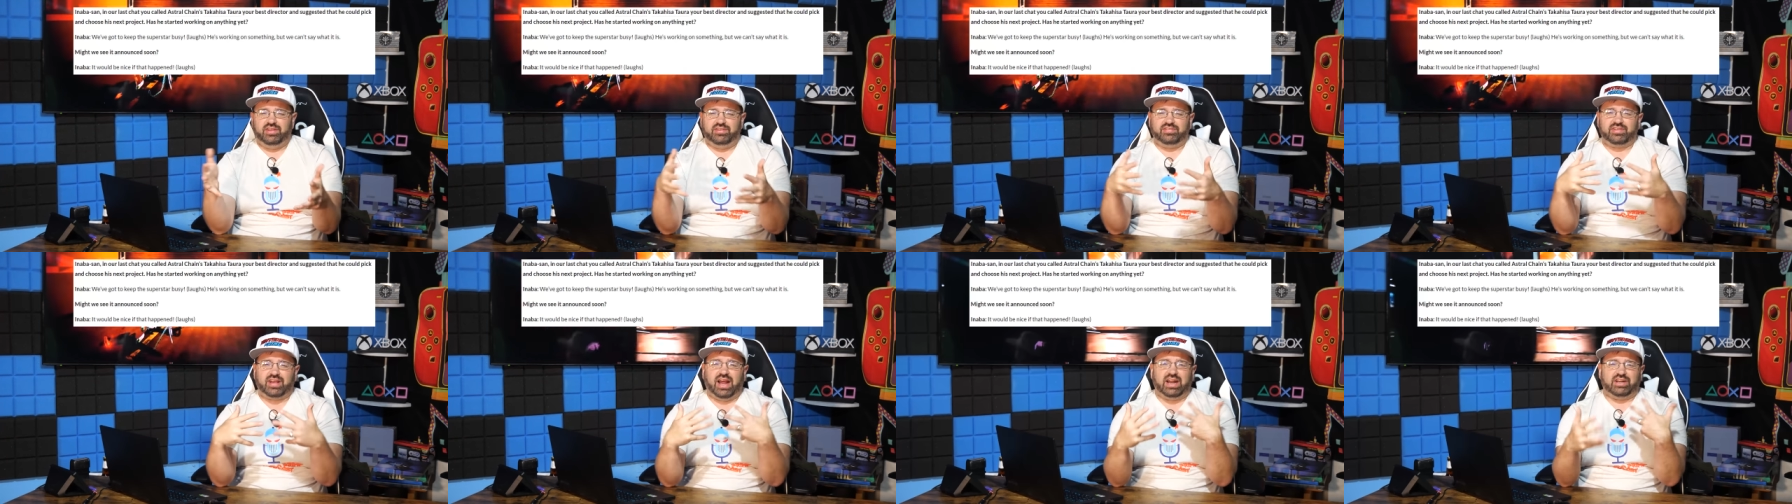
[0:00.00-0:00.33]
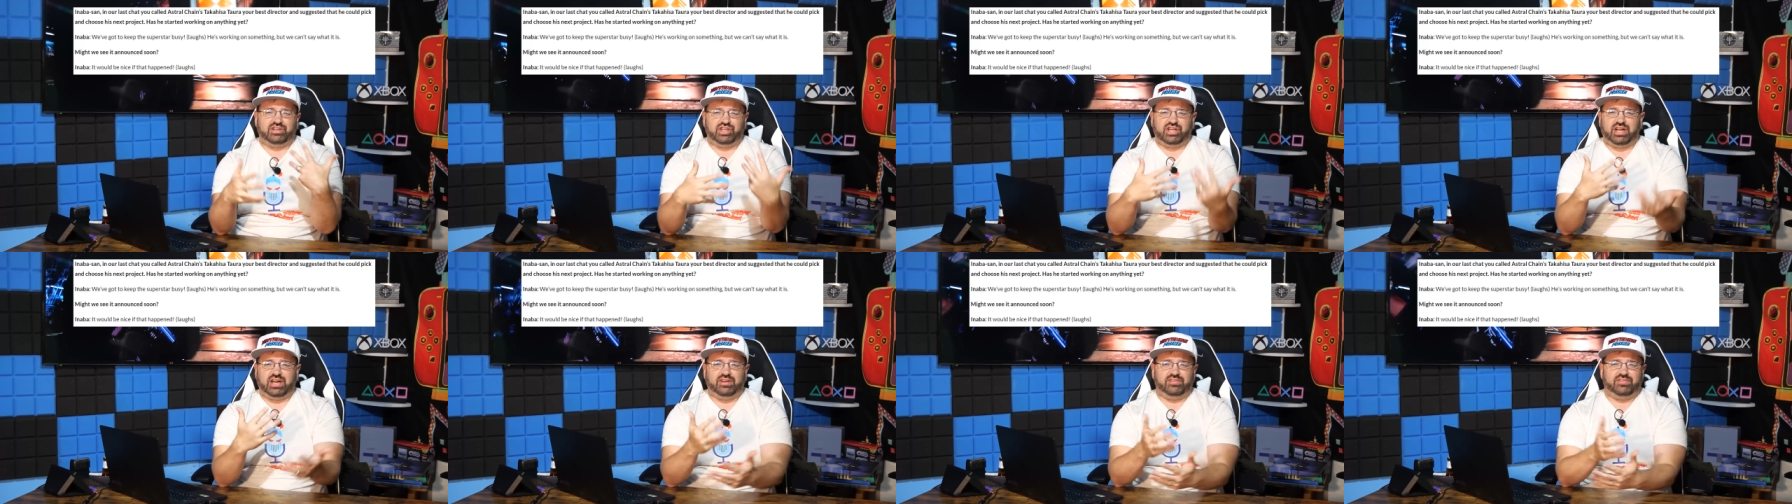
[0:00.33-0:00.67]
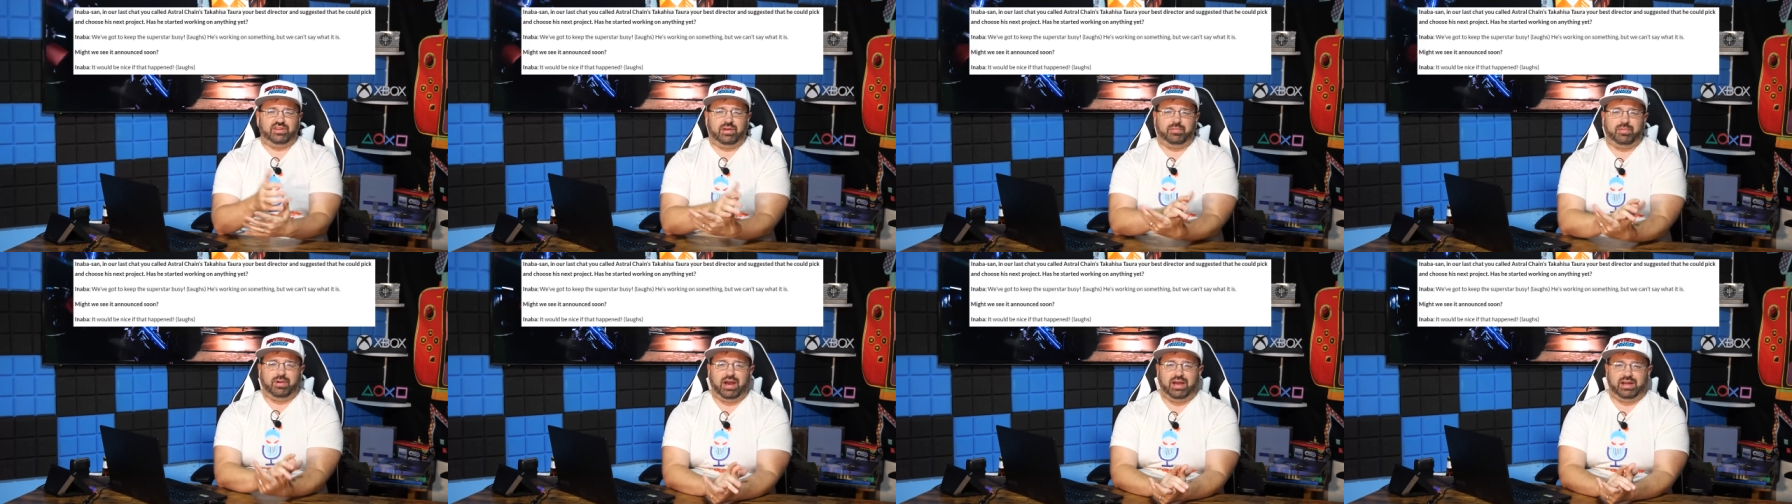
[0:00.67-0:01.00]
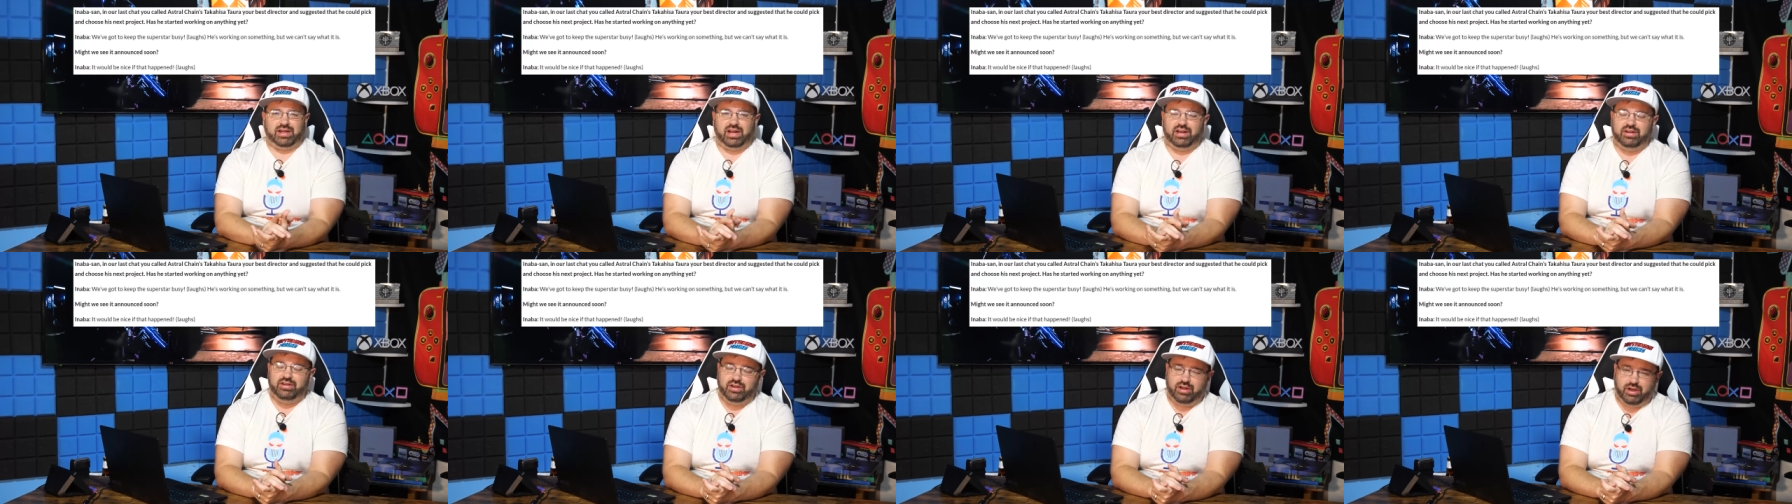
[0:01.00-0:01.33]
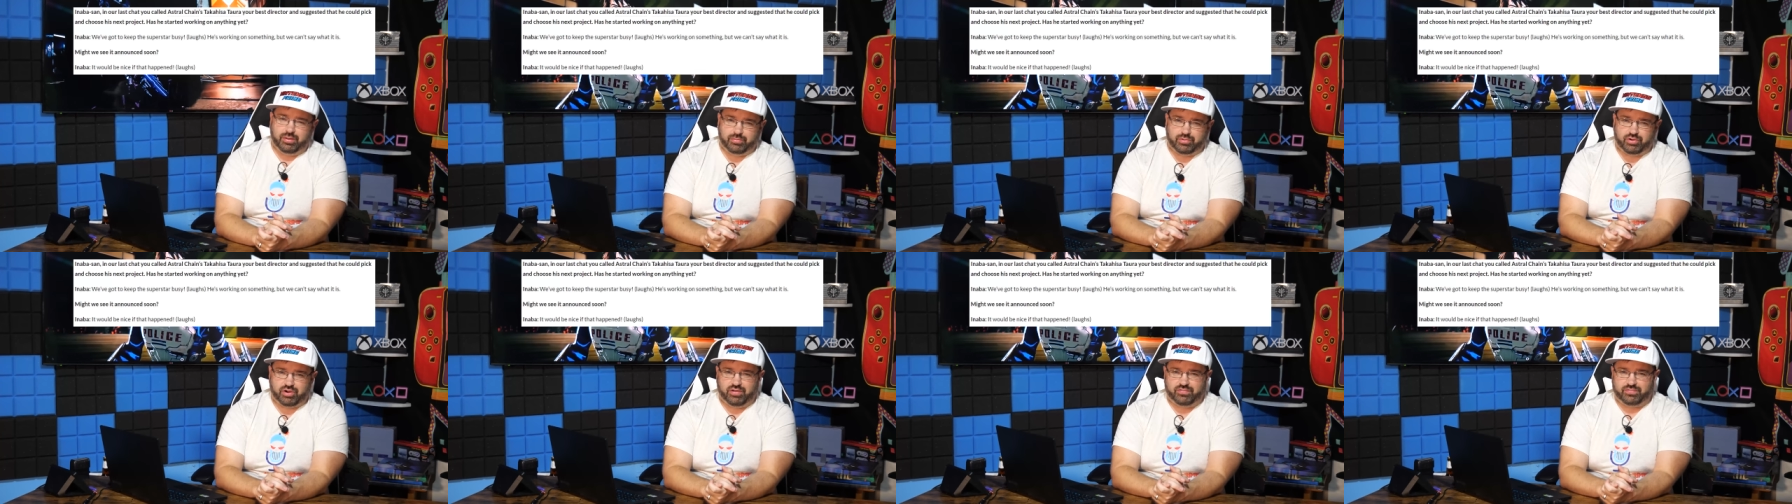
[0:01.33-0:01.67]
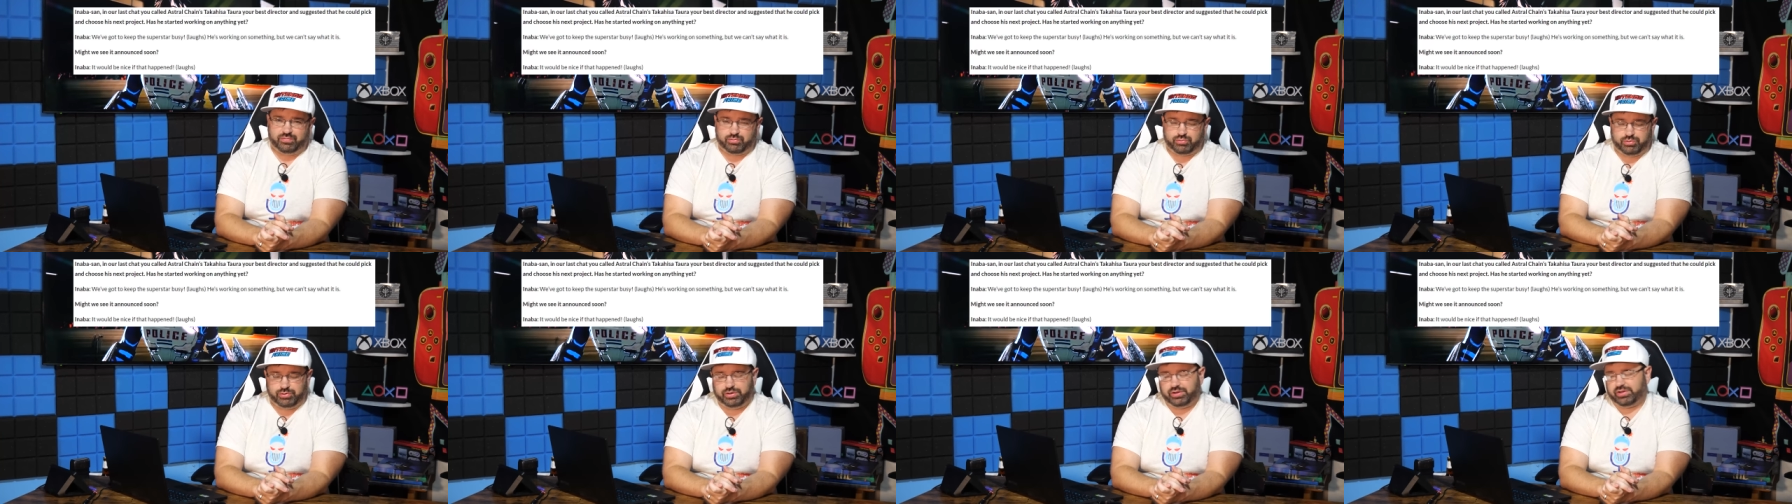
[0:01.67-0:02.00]
he's actually got his name behind a number
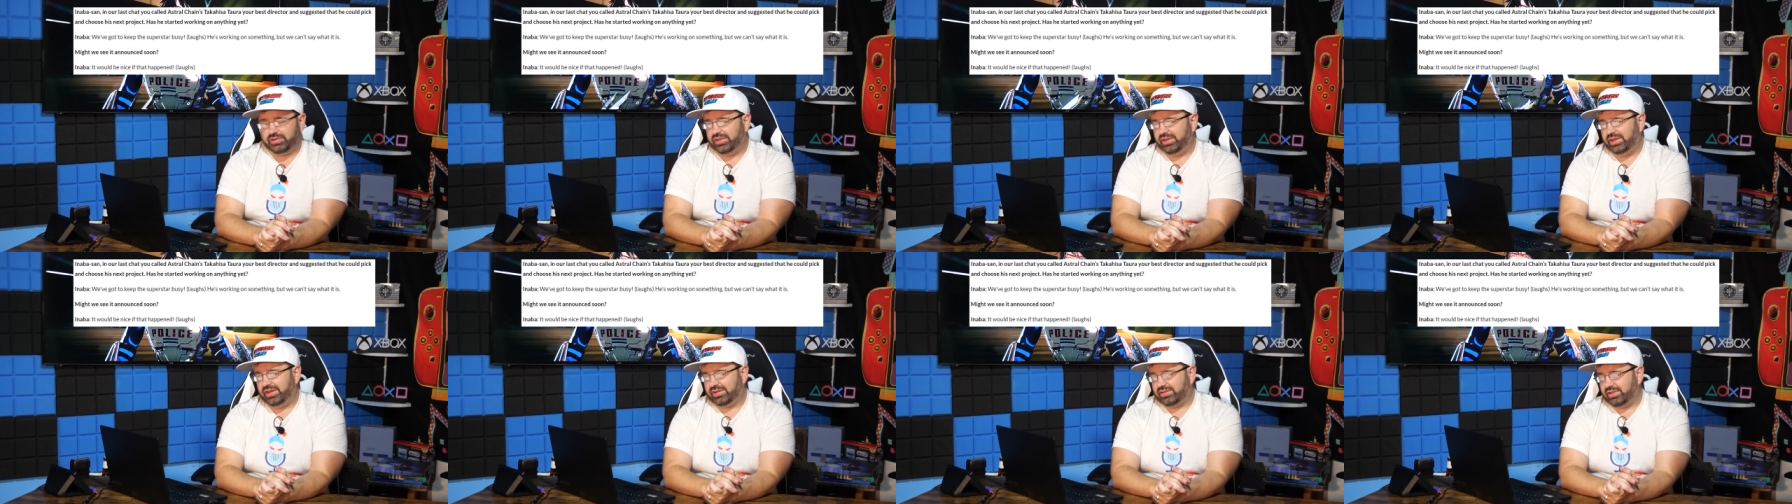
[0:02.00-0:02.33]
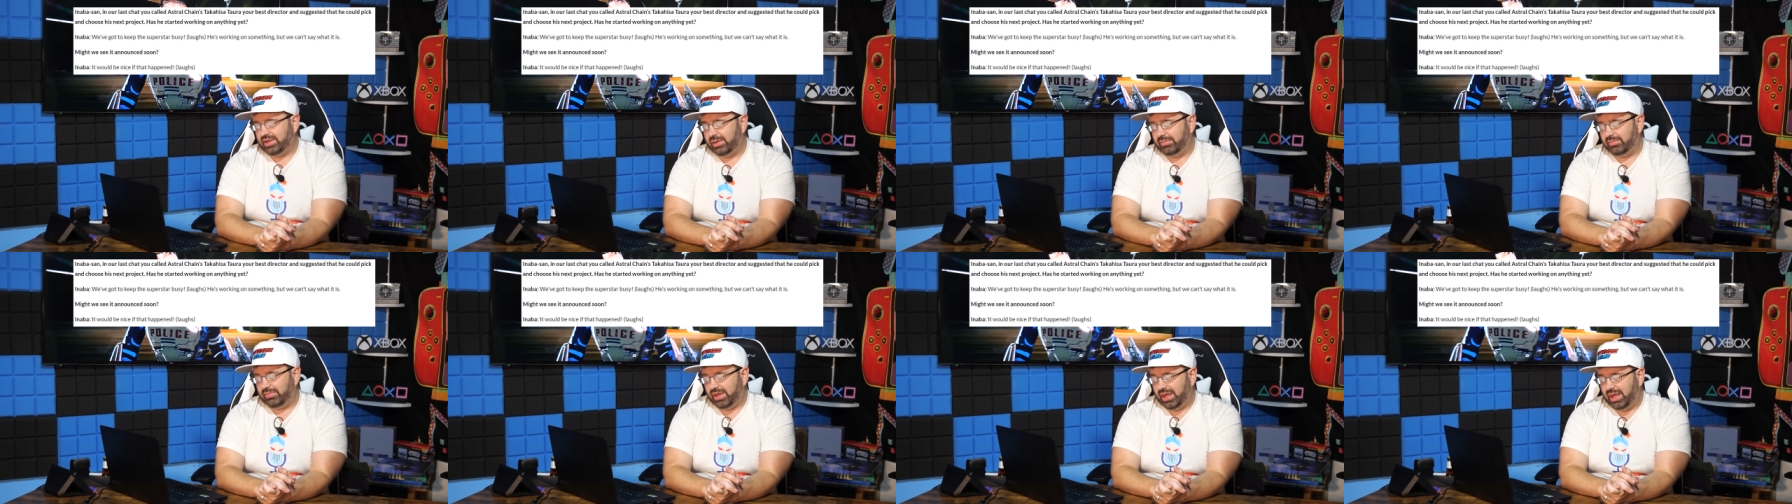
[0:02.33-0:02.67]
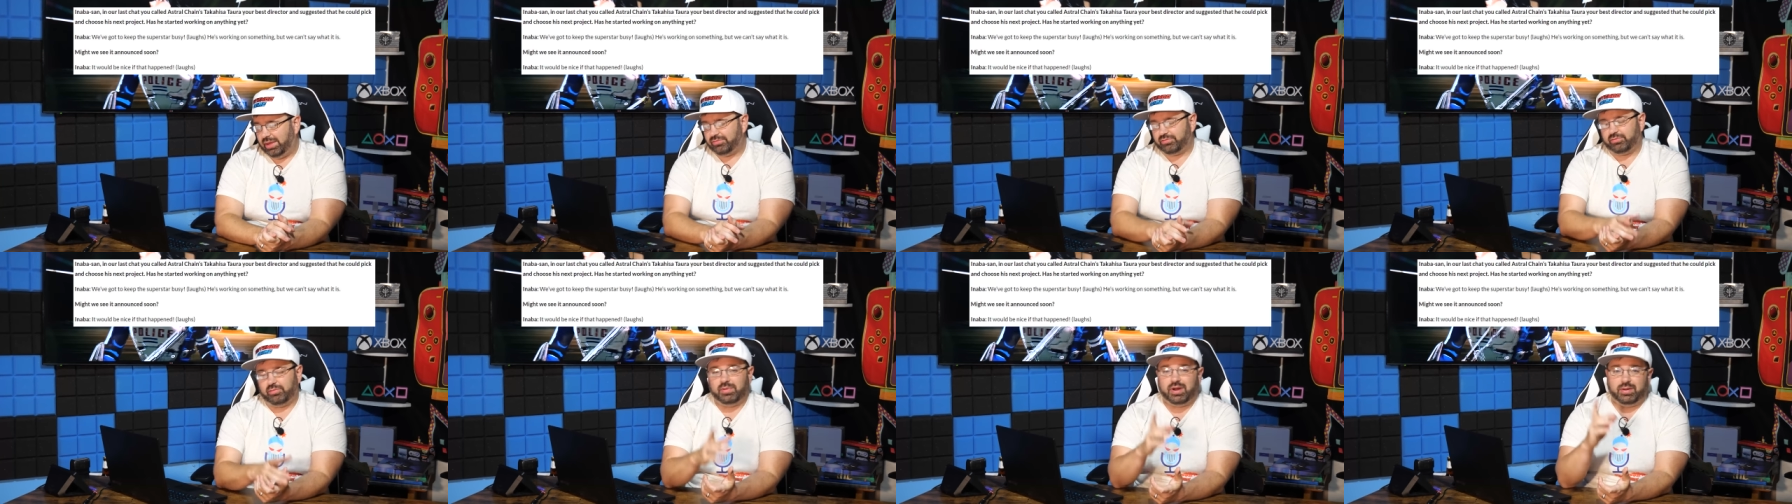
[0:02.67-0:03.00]
of critically acclaimed games.